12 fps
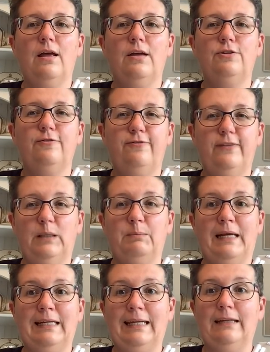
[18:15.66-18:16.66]
to fill
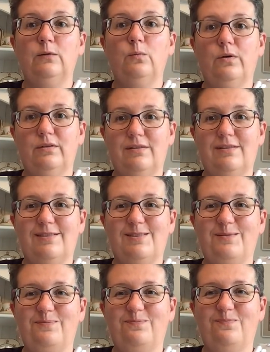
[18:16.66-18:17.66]
my needle
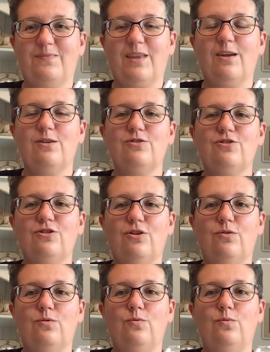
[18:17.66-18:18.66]
once.
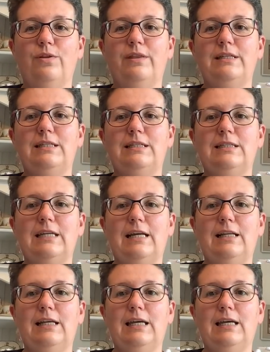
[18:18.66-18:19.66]
So with the
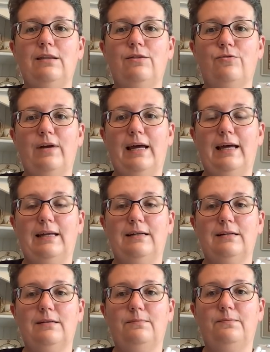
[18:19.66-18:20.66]
daily
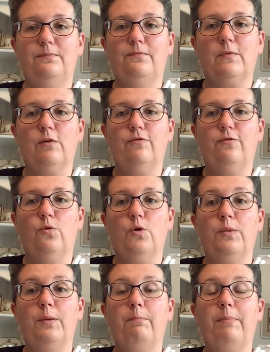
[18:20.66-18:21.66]
thread
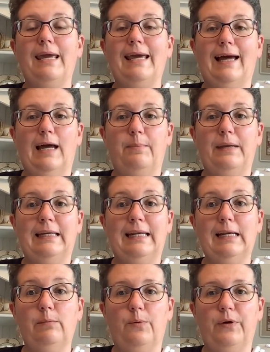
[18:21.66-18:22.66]
for the Be Happy
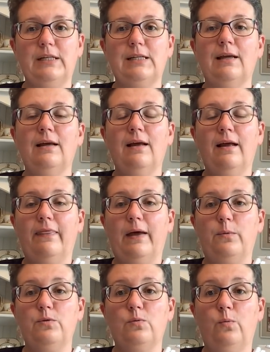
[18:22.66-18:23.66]
needlepoint,
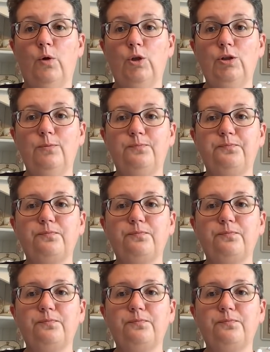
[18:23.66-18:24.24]
that was wool.